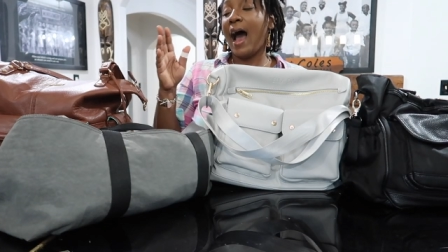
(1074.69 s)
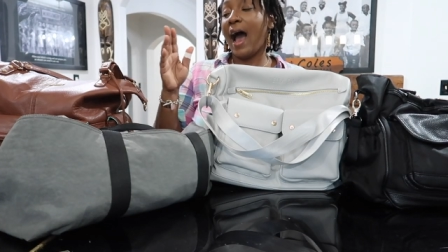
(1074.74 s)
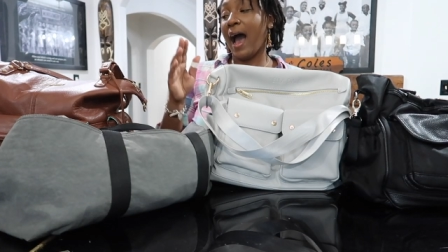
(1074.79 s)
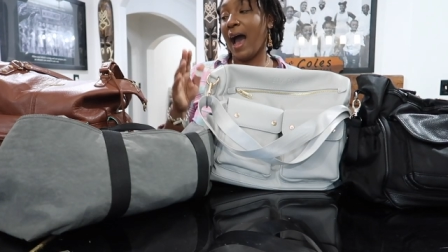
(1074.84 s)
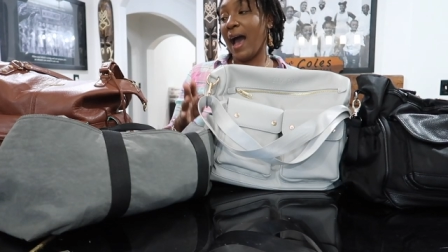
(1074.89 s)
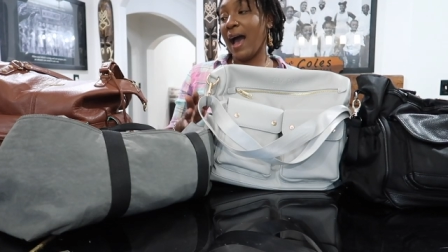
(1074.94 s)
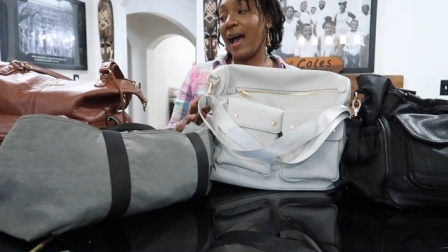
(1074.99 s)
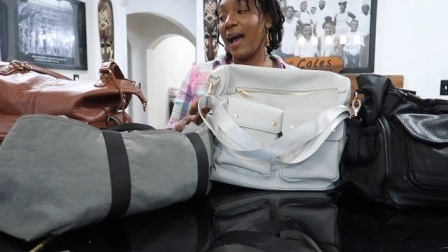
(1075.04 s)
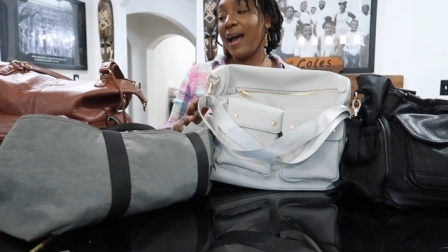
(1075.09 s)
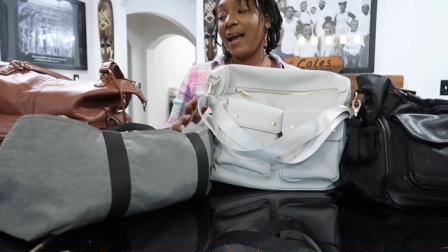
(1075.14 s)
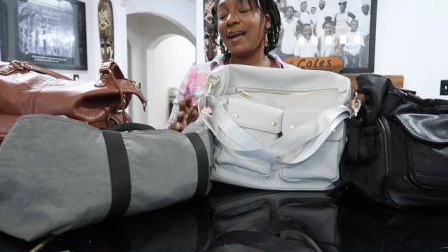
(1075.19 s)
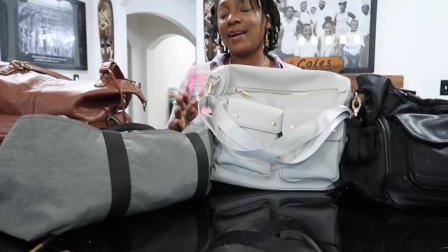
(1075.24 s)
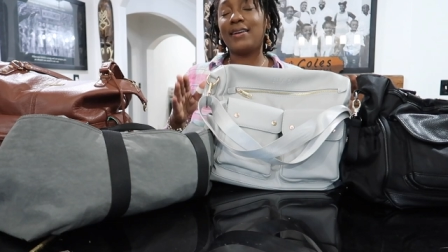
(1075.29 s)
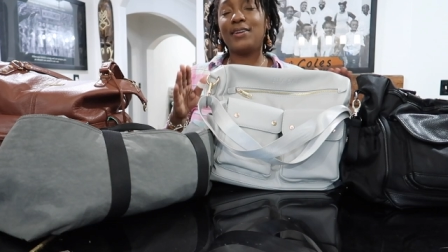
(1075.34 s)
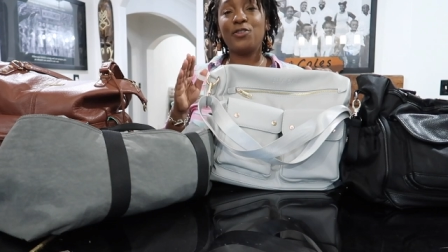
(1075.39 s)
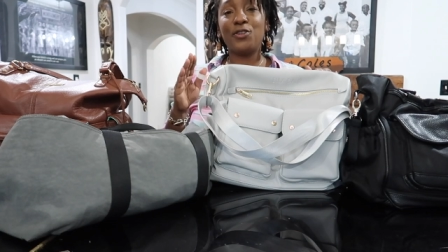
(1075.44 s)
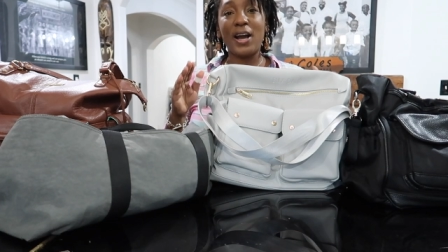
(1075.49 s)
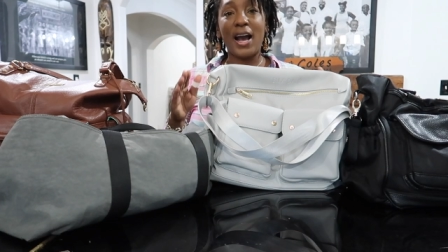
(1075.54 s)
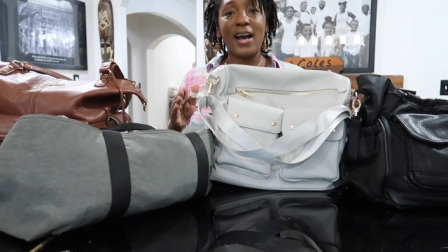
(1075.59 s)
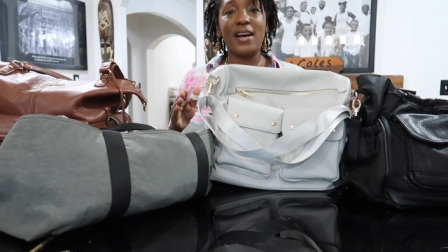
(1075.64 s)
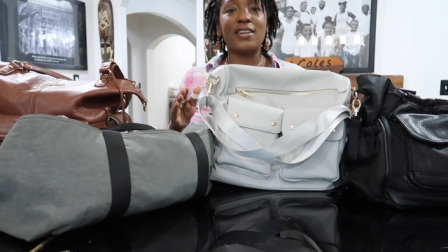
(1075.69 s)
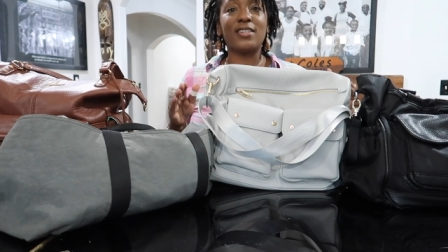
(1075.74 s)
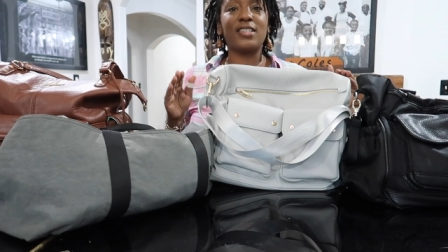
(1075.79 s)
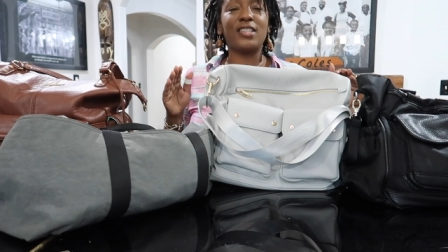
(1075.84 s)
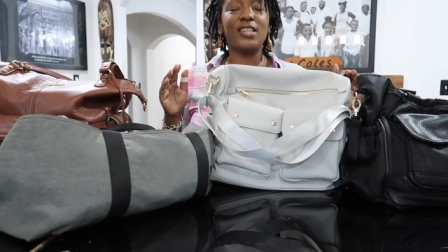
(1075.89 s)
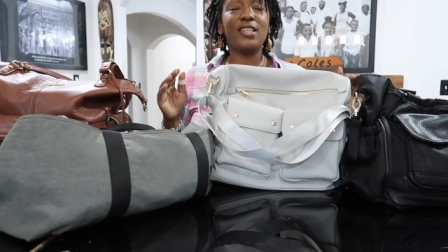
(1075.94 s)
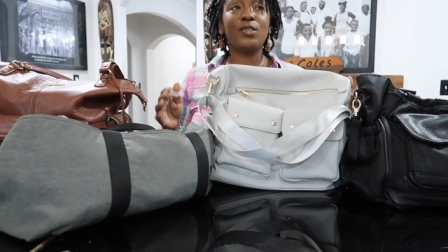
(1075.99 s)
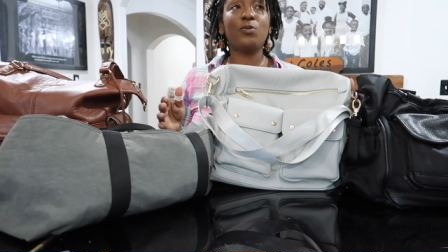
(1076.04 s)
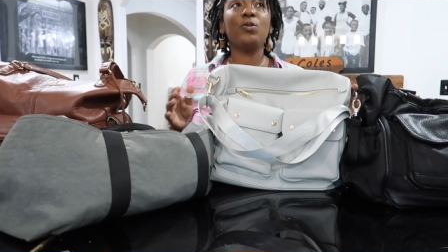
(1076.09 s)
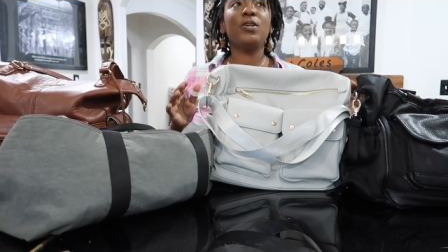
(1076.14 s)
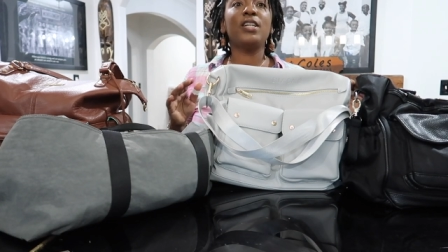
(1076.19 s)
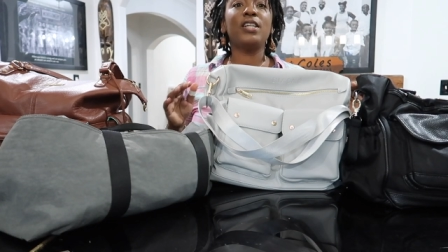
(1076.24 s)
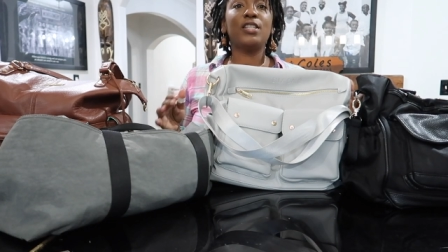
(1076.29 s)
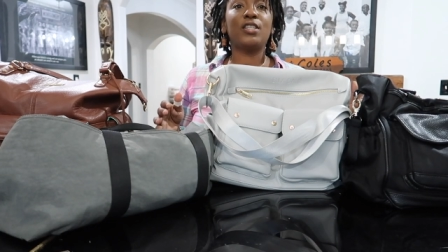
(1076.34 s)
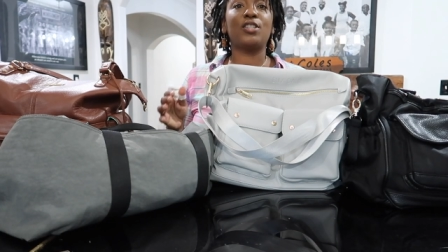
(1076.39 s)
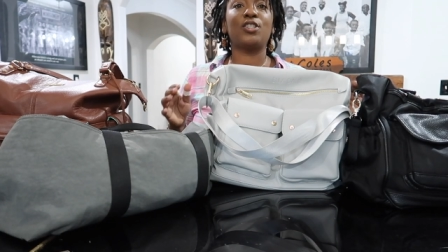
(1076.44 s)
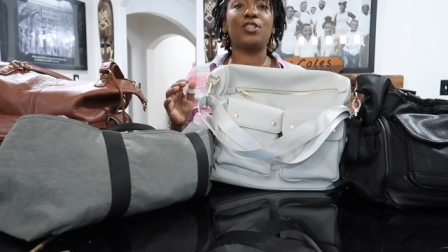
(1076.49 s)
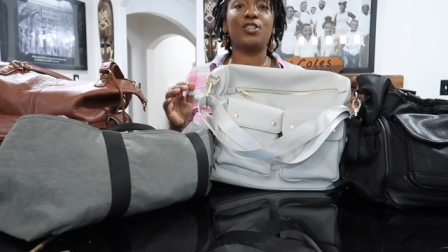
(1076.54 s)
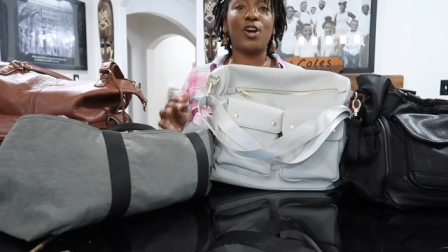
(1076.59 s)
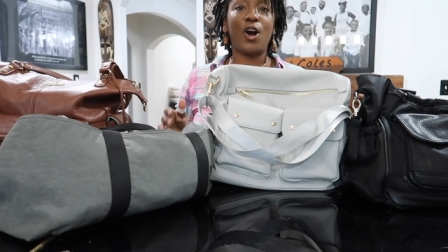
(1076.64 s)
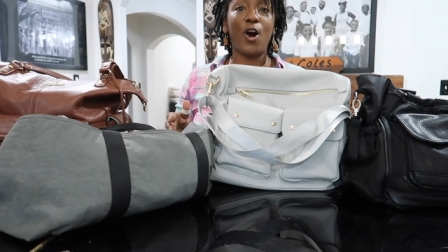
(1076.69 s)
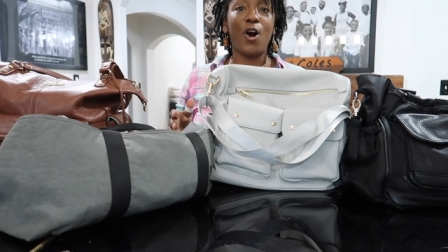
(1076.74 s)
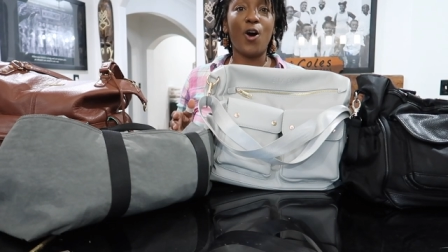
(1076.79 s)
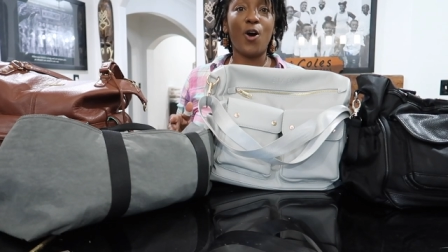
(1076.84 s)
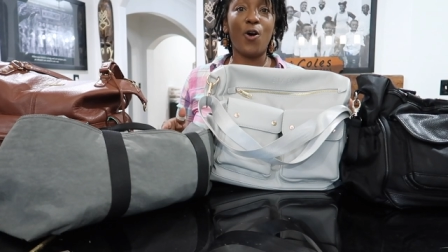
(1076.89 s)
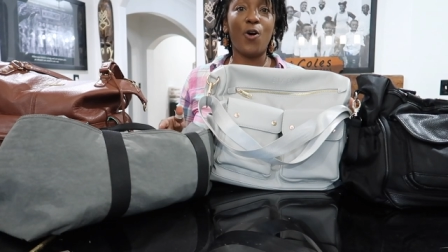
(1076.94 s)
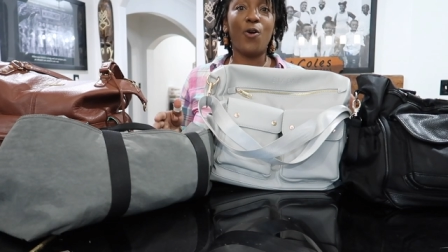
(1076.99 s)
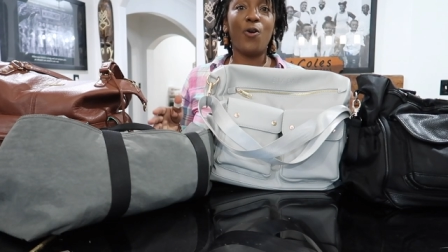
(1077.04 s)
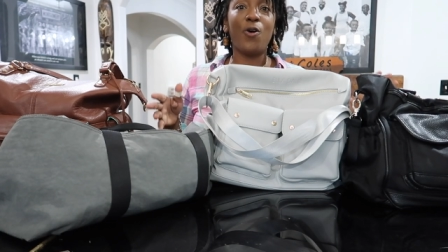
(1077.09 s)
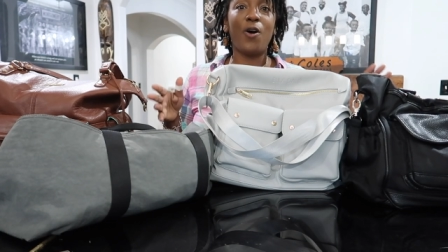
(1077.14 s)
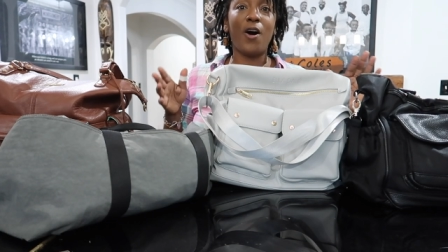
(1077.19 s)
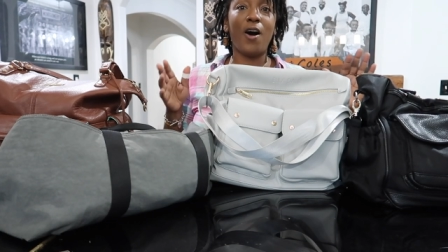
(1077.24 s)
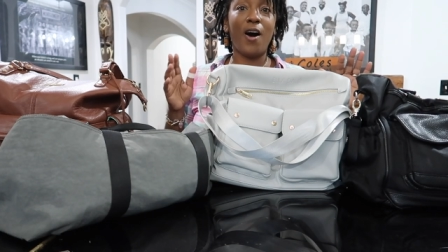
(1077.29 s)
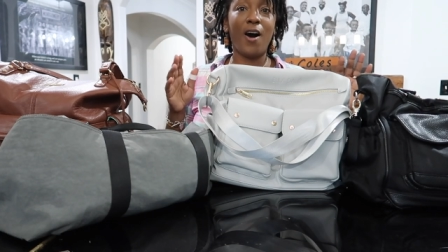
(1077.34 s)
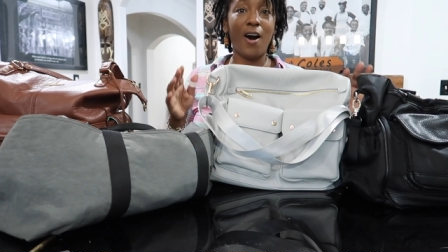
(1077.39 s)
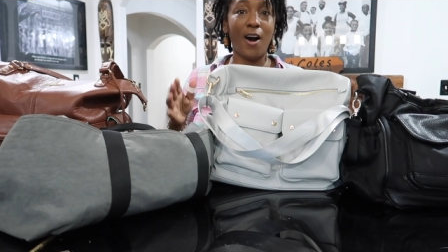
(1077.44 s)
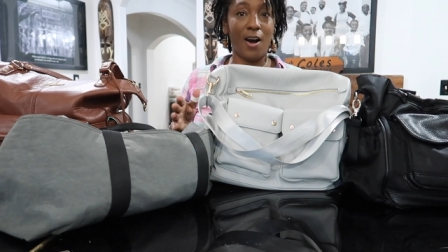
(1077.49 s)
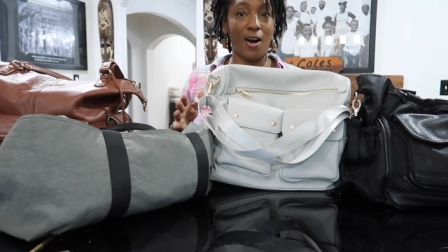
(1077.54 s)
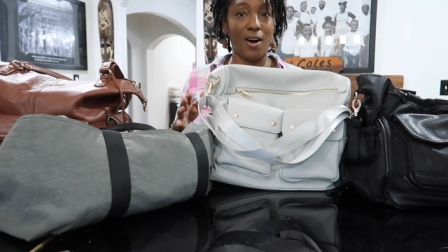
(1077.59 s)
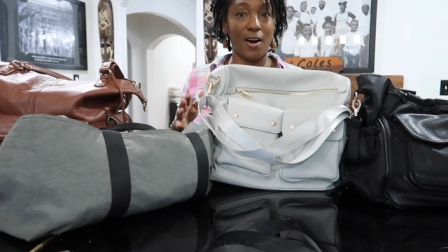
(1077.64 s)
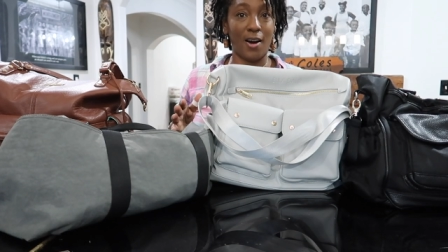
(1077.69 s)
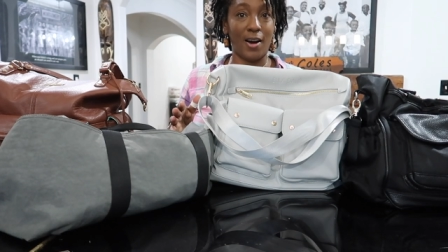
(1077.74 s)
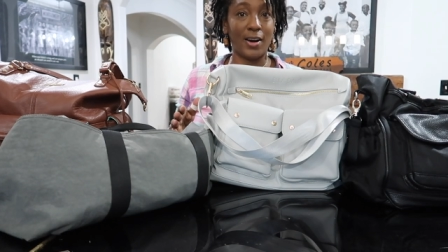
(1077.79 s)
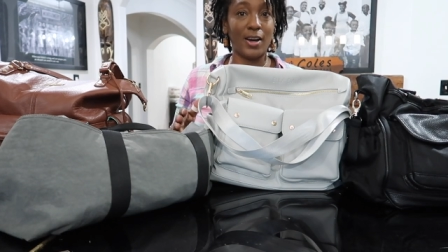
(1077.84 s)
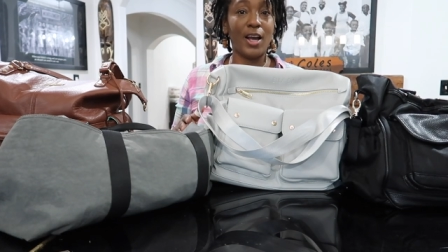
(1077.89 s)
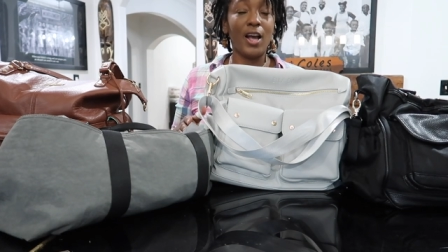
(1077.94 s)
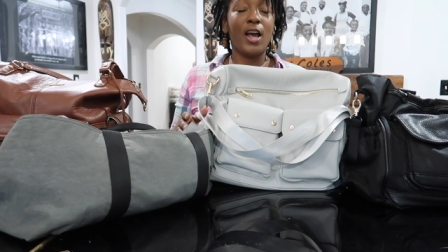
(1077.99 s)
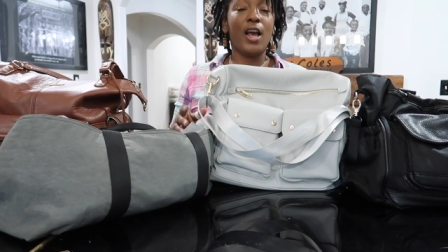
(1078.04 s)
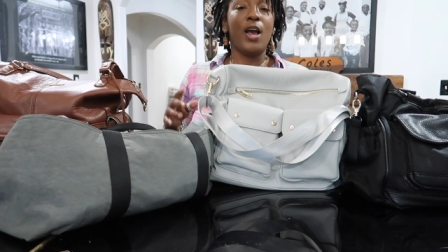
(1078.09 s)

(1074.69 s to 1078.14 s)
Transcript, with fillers: I, you guys, this one is so hard.